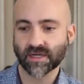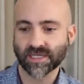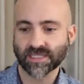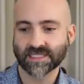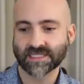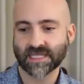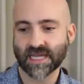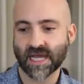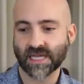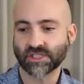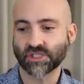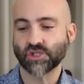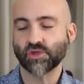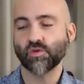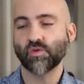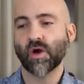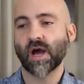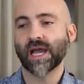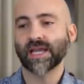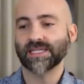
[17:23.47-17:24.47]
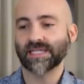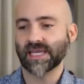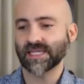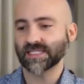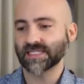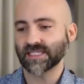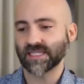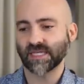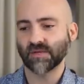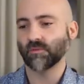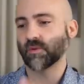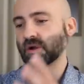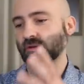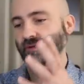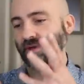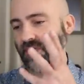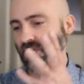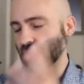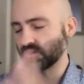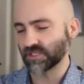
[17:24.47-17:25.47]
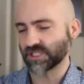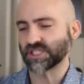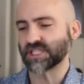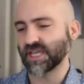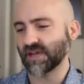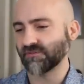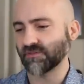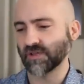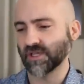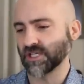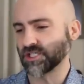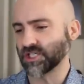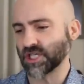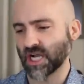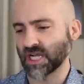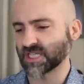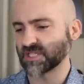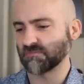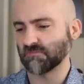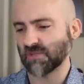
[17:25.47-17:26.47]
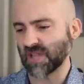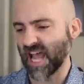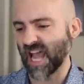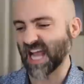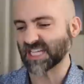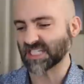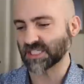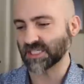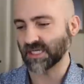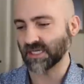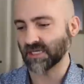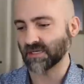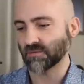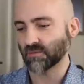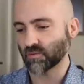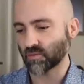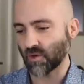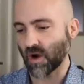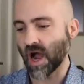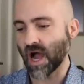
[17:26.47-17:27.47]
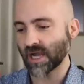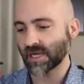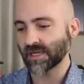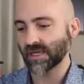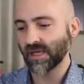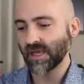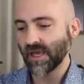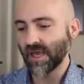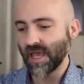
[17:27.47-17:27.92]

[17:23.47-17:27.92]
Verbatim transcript: It's not too high density where we know it's definitely just blasted rock,